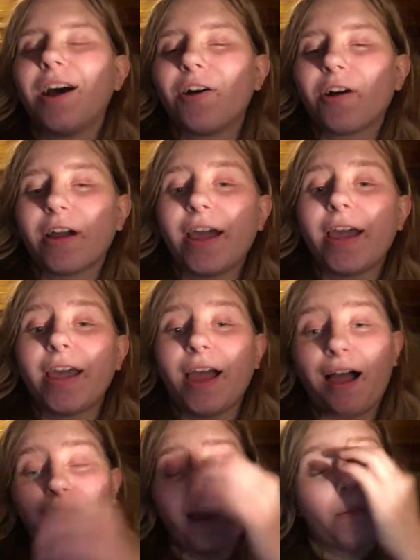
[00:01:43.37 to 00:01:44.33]
Okay,
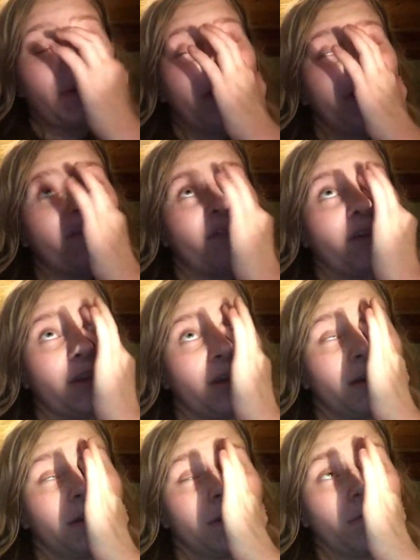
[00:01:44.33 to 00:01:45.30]
I'm
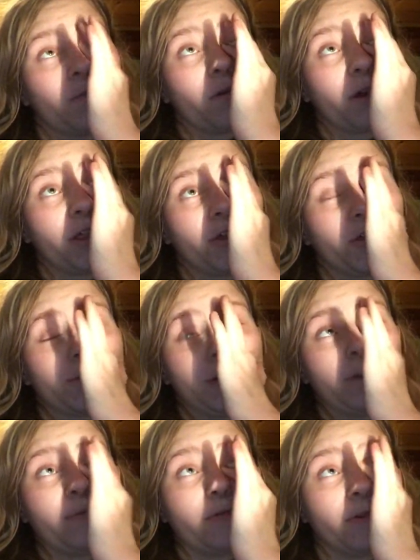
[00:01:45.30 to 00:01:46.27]
even one of those
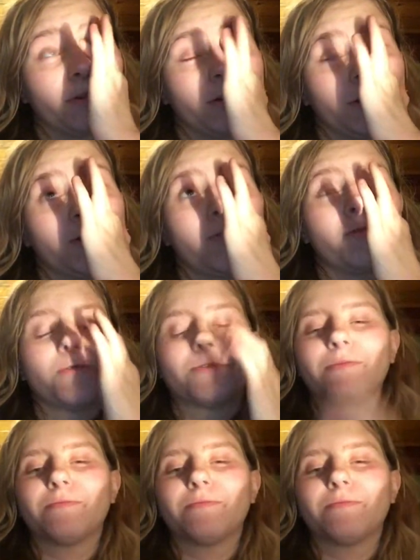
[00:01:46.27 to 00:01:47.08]
people who